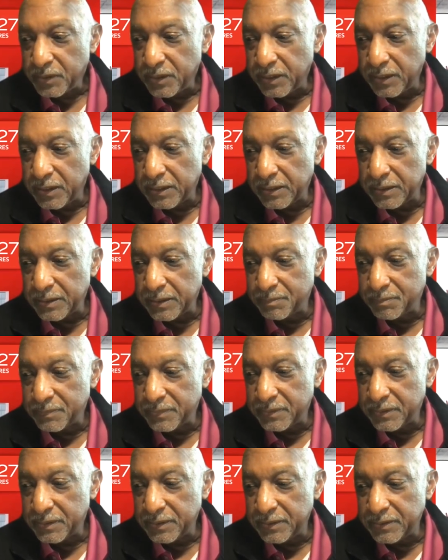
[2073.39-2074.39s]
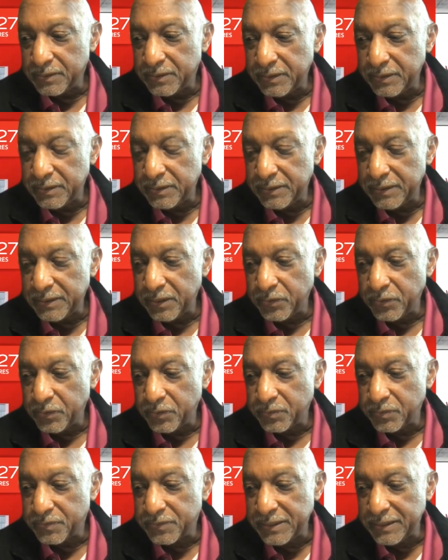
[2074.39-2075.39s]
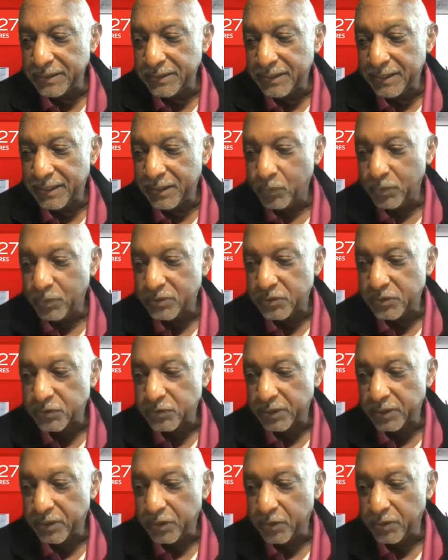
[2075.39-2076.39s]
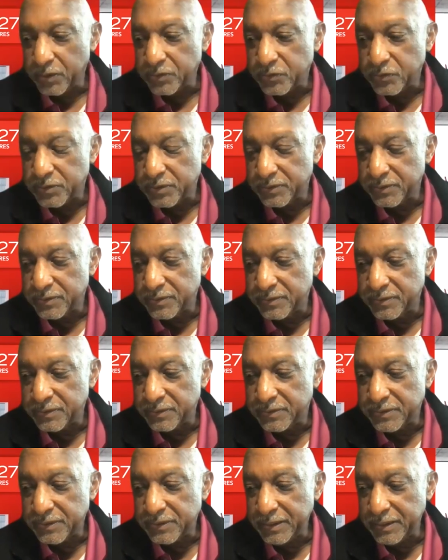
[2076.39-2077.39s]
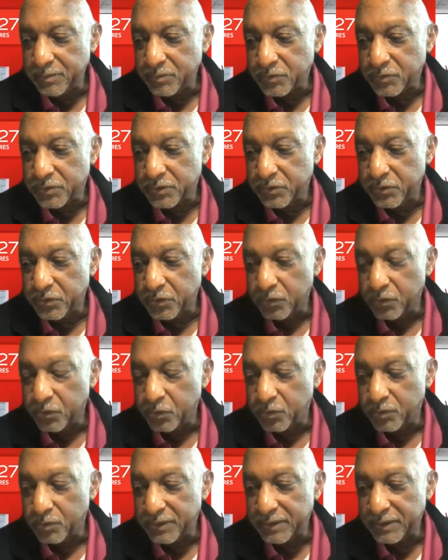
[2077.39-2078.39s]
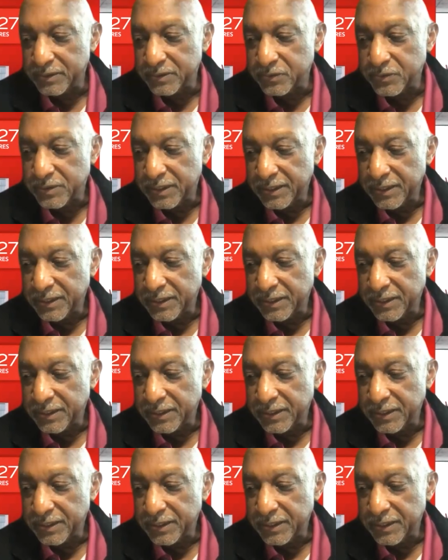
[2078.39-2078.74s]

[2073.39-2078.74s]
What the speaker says: The other thing that I would just encourage the teams to do is